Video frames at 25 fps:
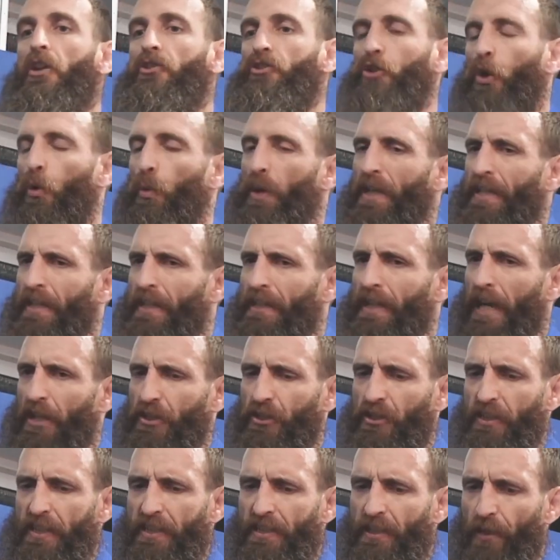So we can
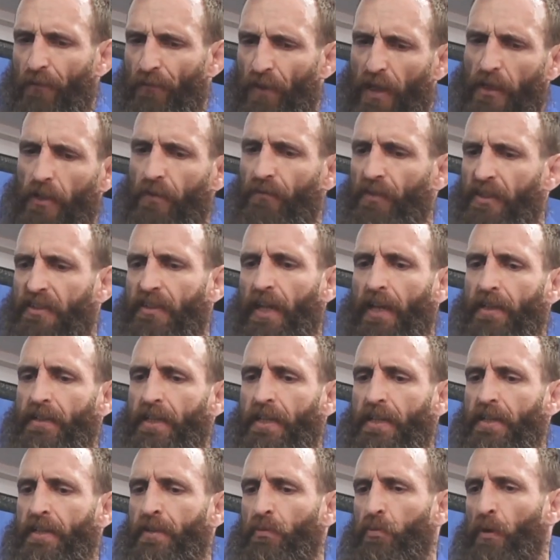actually develop the
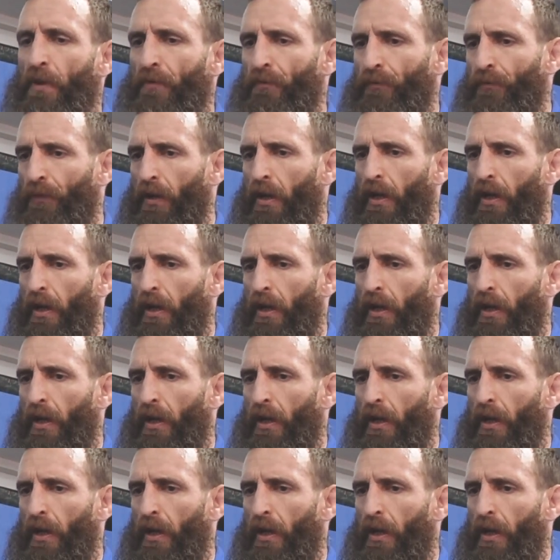technique with